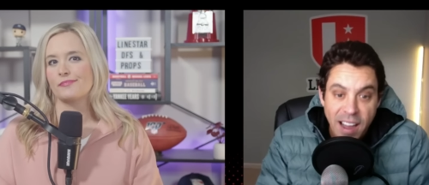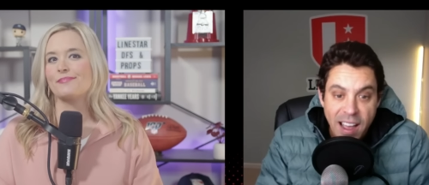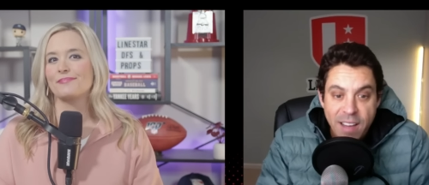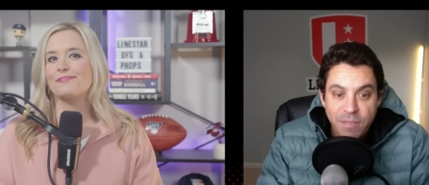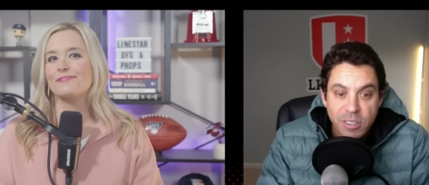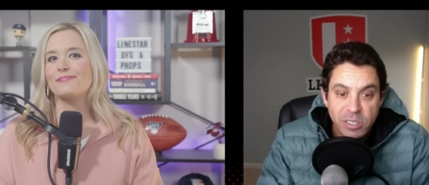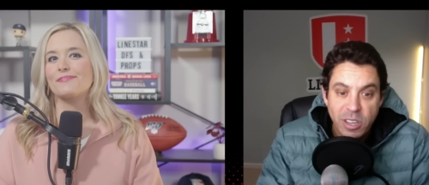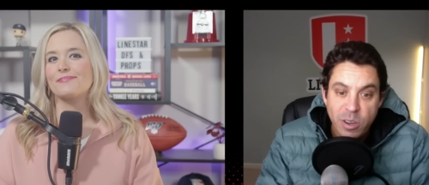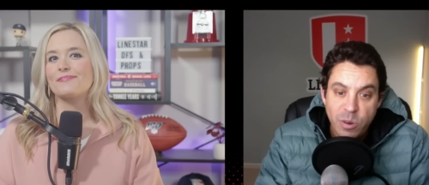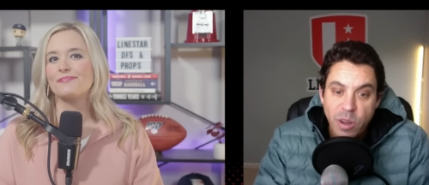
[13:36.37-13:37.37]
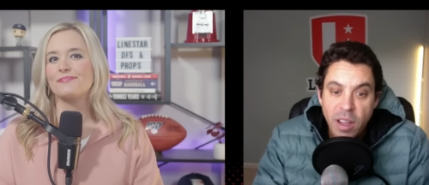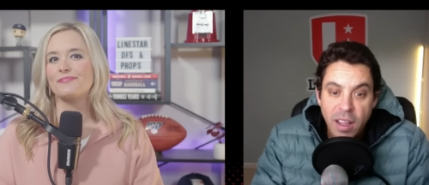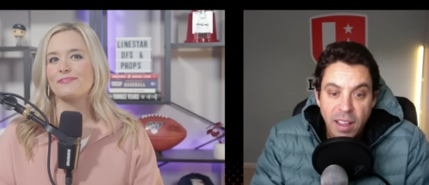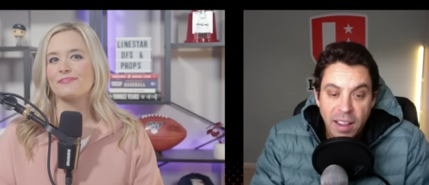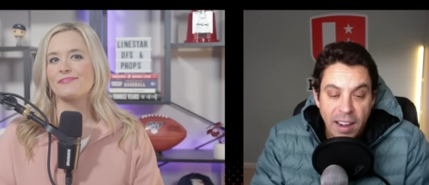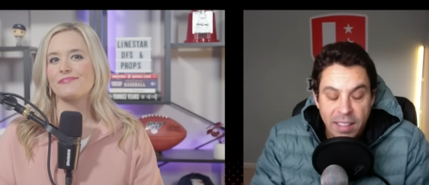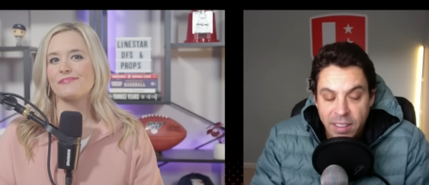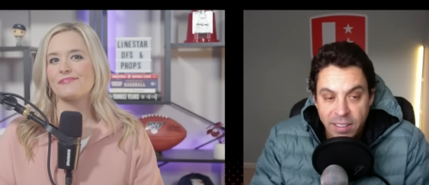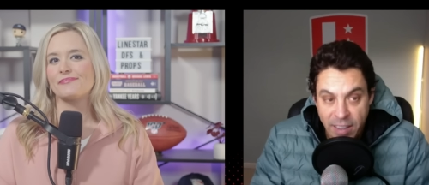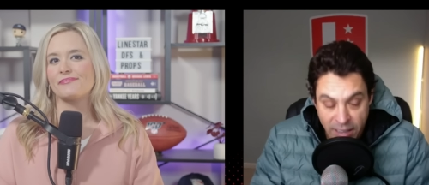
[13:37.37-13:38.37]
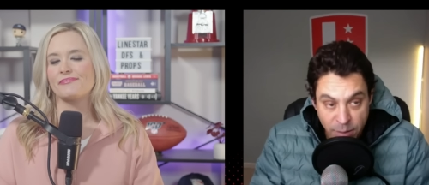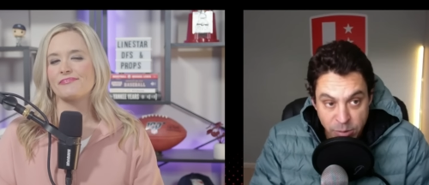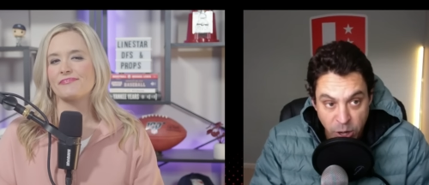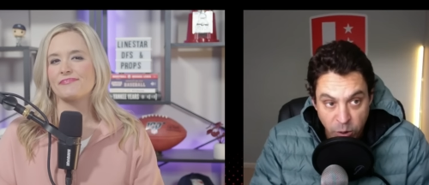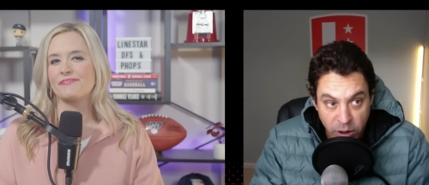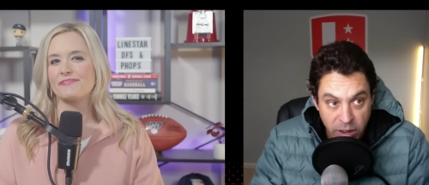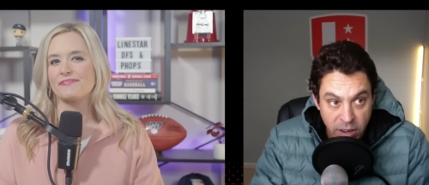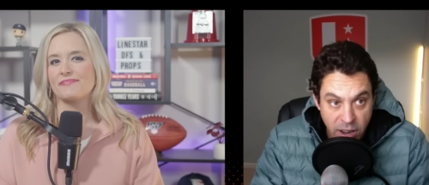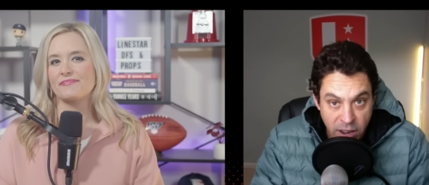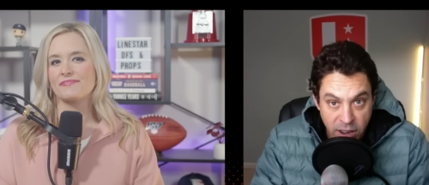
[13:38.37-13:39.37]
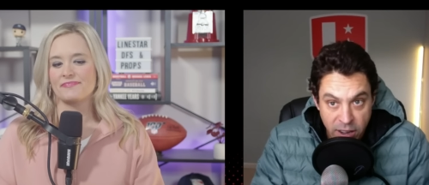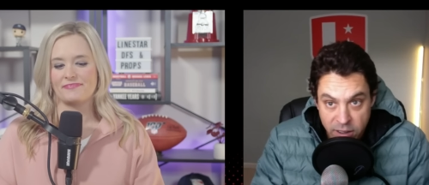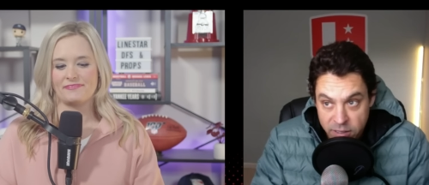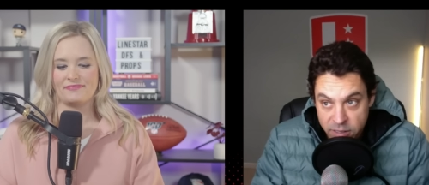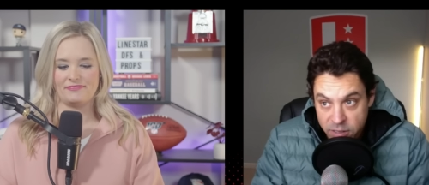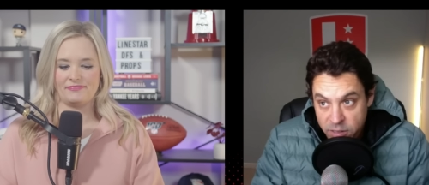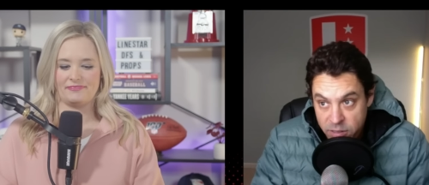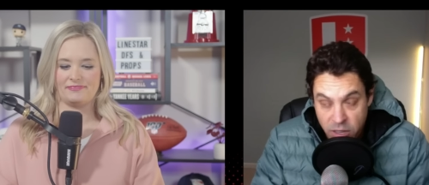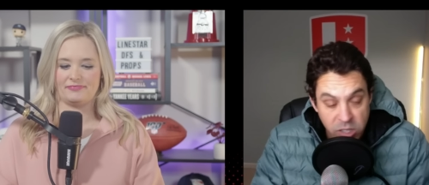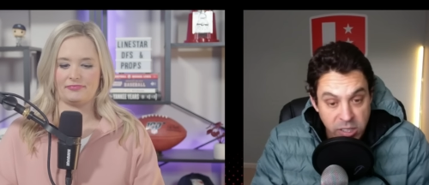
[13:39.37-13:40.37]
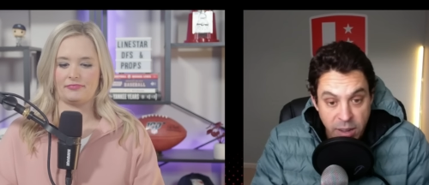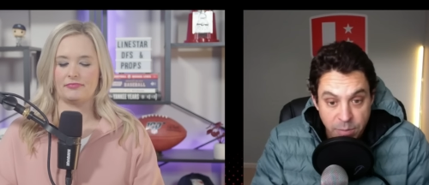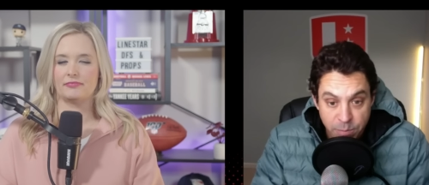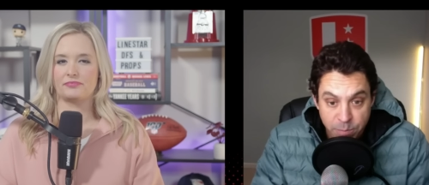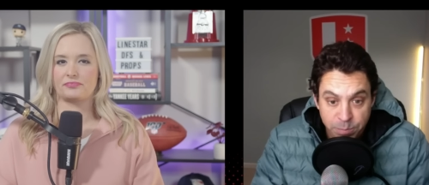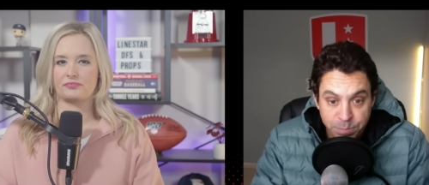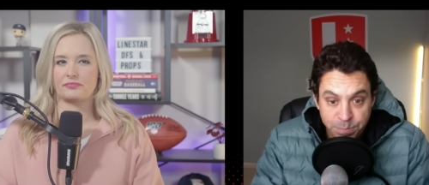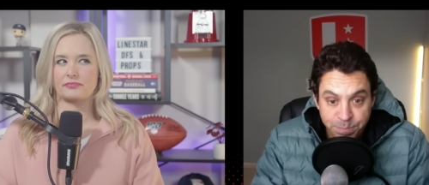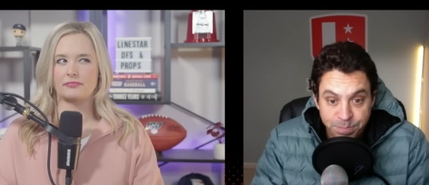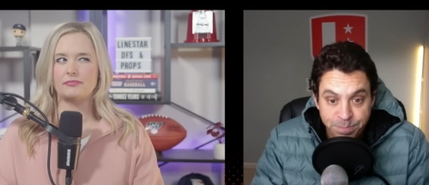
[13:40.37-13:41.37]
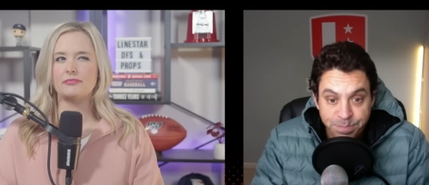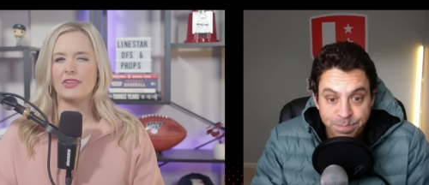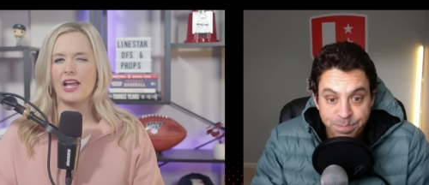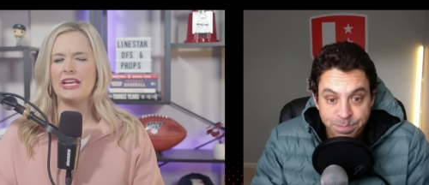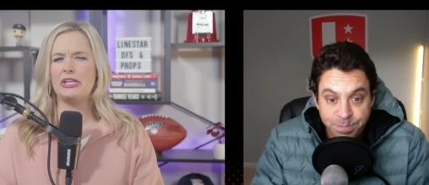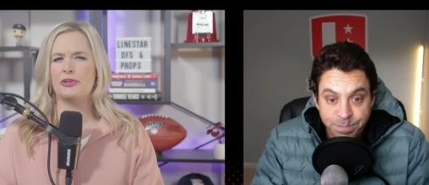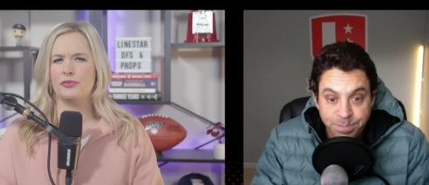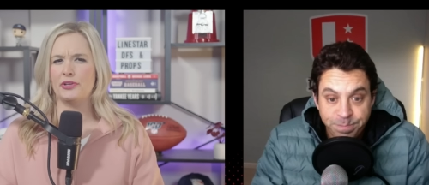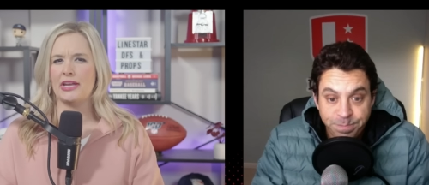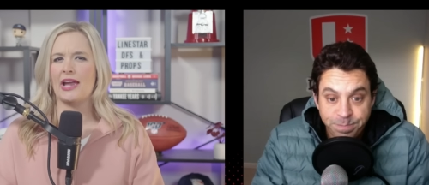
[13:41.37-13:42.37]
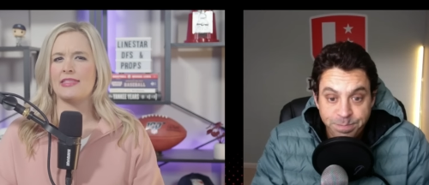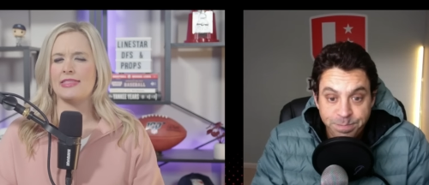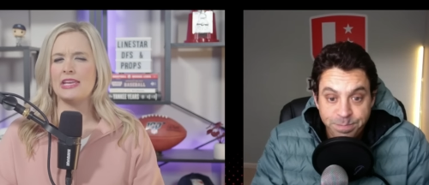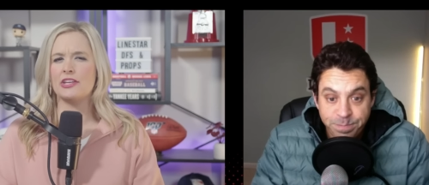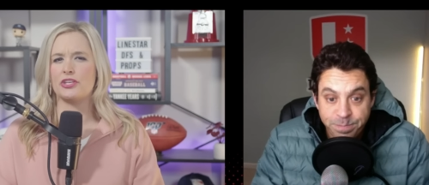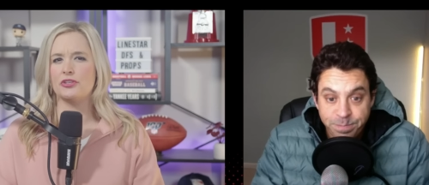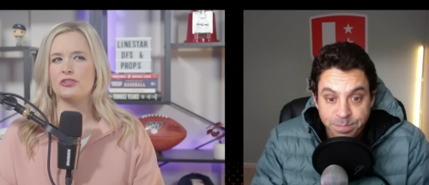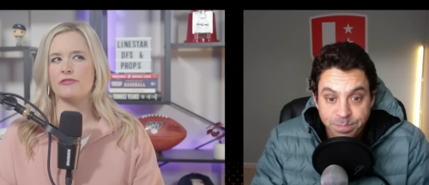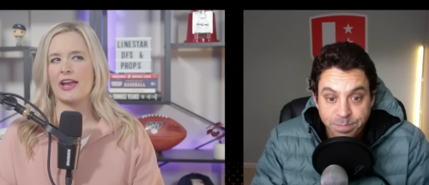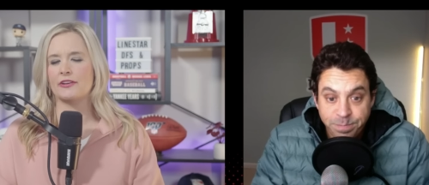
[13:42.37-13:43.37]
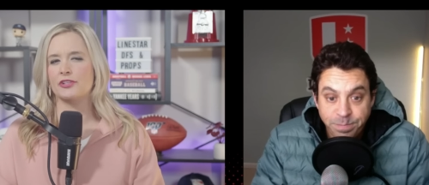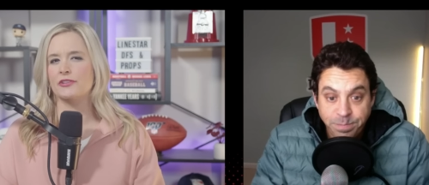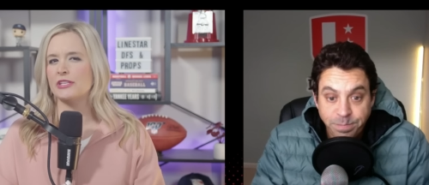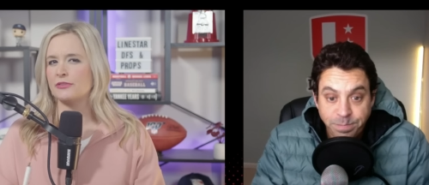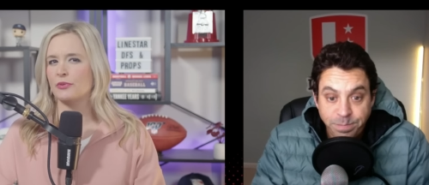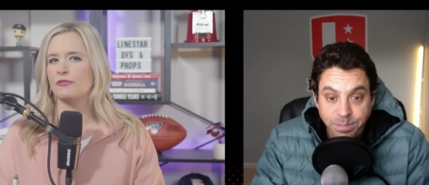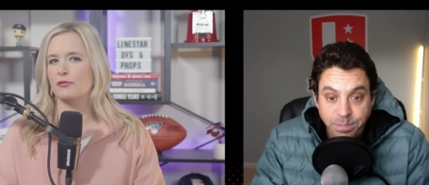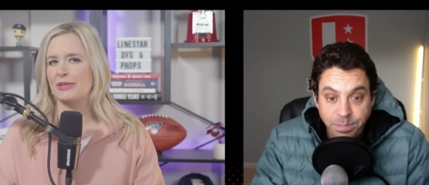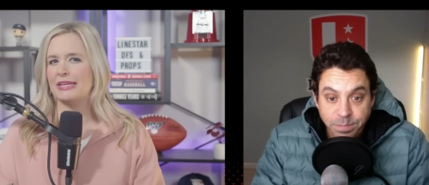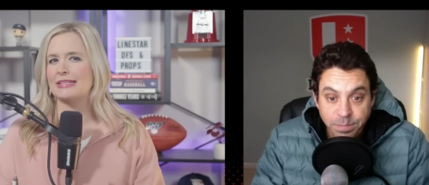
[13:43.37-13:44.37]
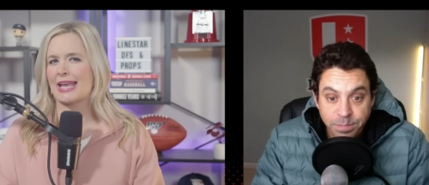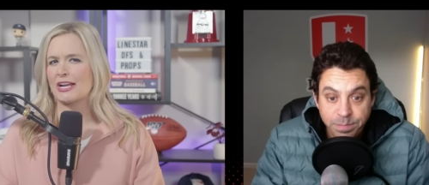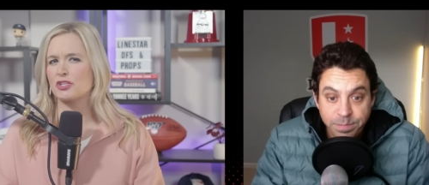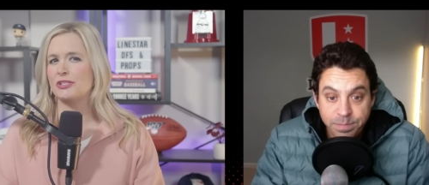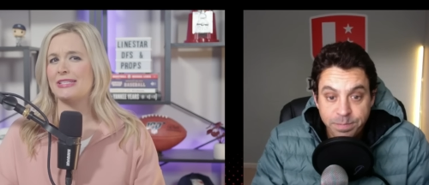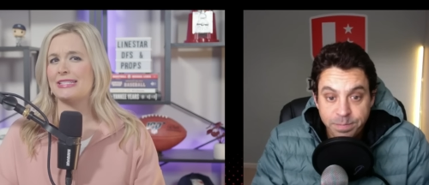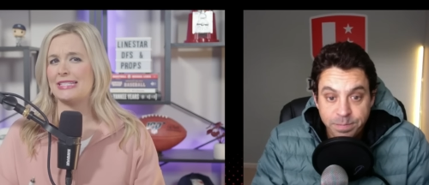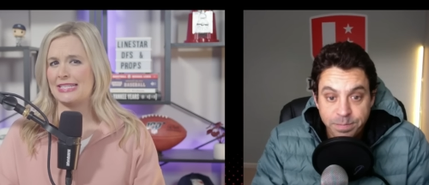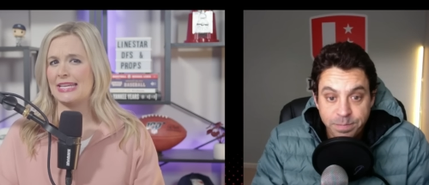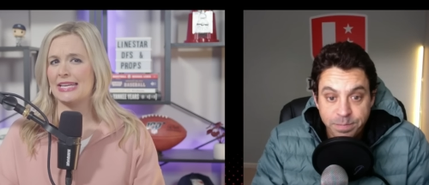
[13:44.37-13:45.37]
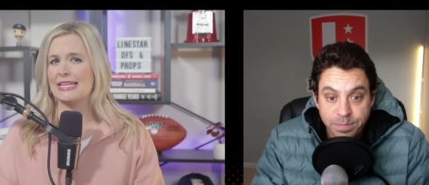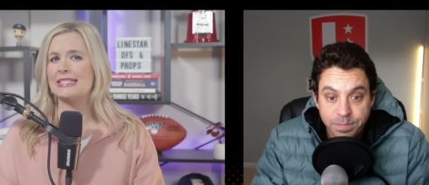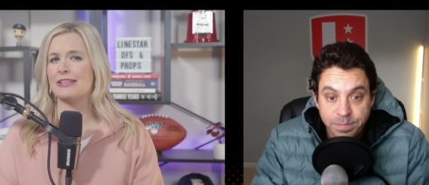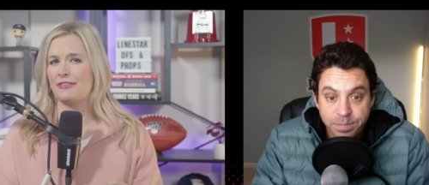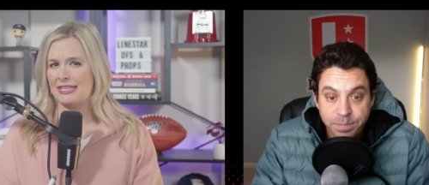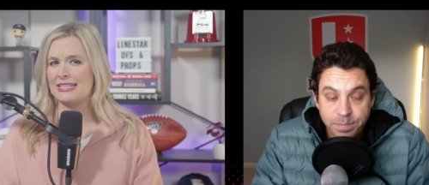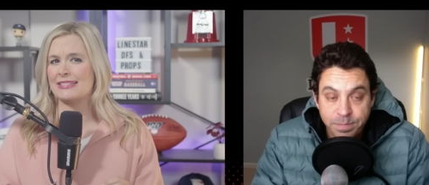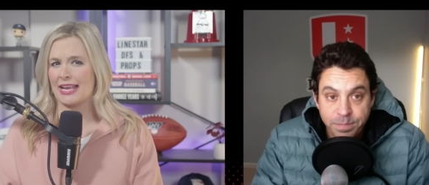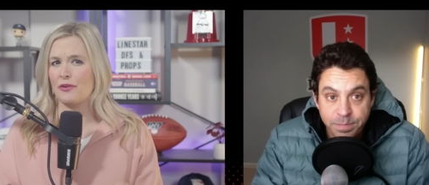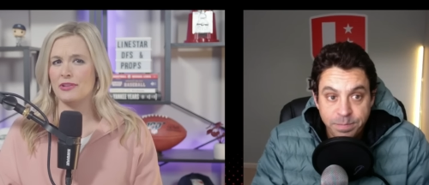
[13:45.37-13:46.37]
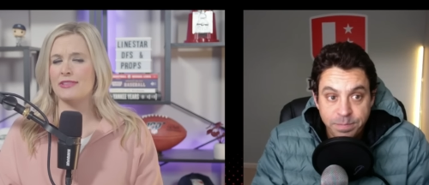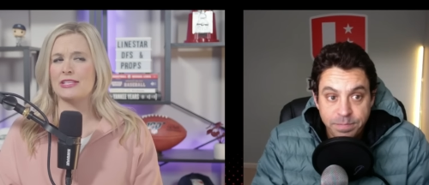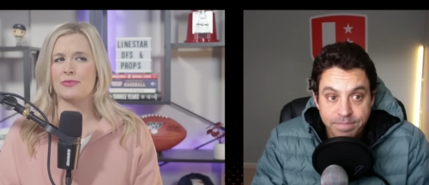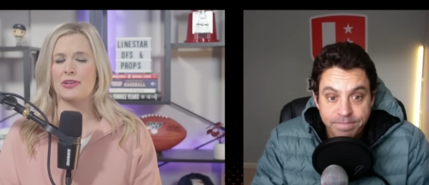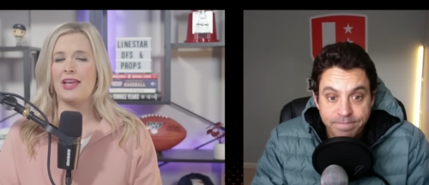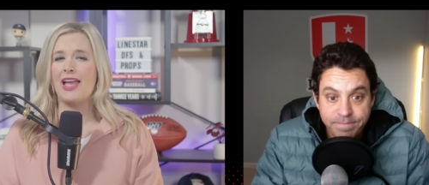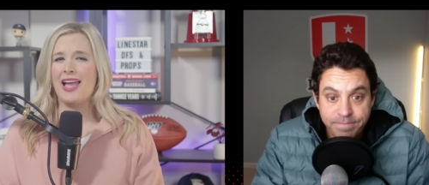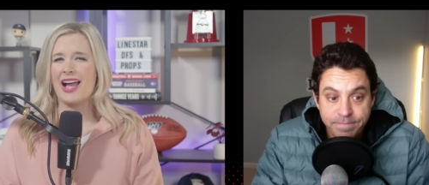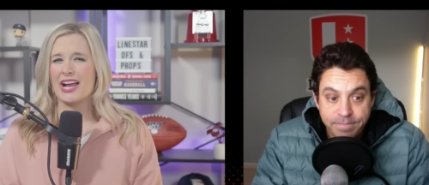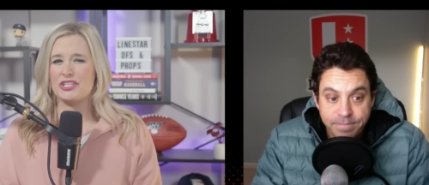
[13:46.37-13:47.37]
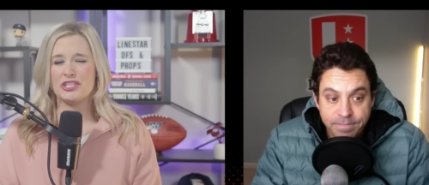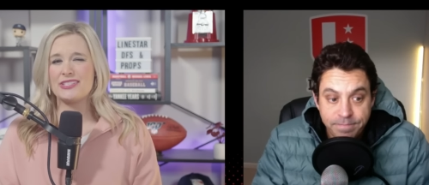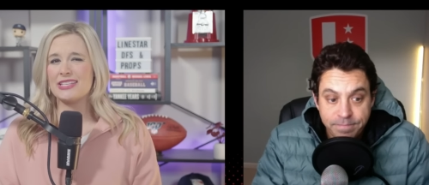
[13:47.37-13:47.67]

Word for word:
Speaker 1: and a half or so, and I think that keeps going uh, Thursday.
Speaker 2: I agree. I think a huge factor in this one for me is actually Tee Higgins. If he is out in this one, I just